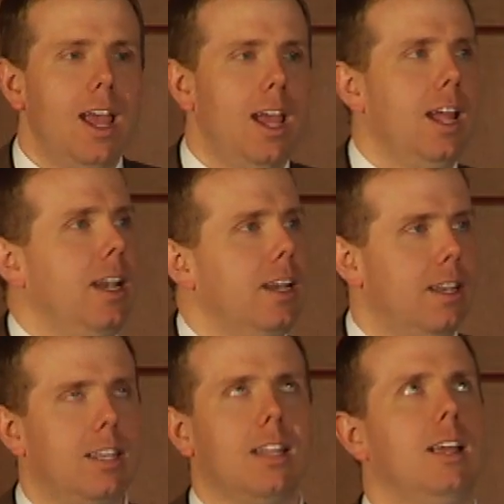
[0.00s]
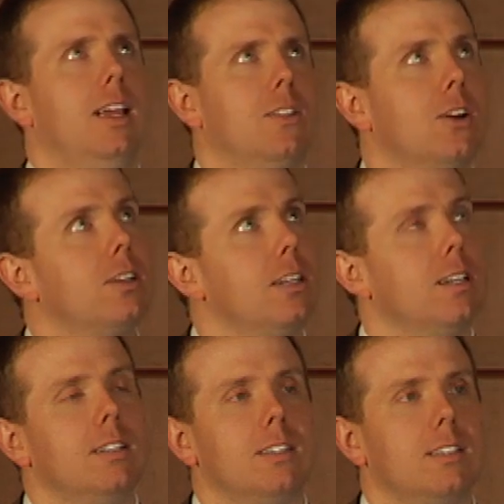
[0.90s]
And I looked,
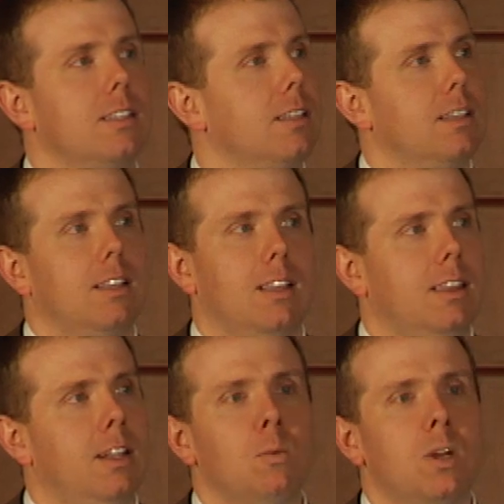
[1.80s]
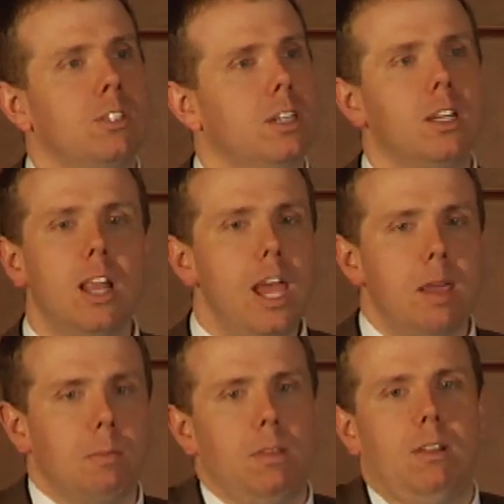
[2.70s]
and there wasn't a
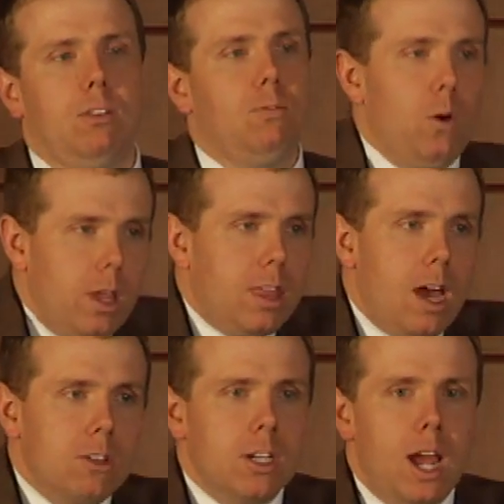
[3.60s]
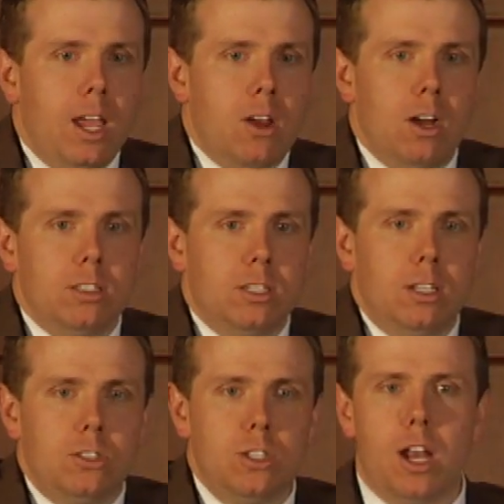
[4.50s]
claim. There's 40,000 icons,
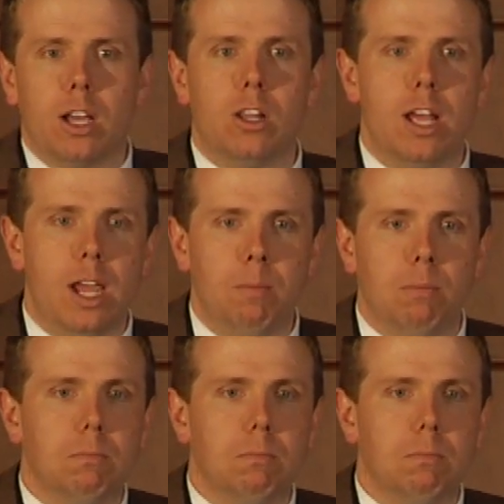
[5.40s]
and there's not a claim.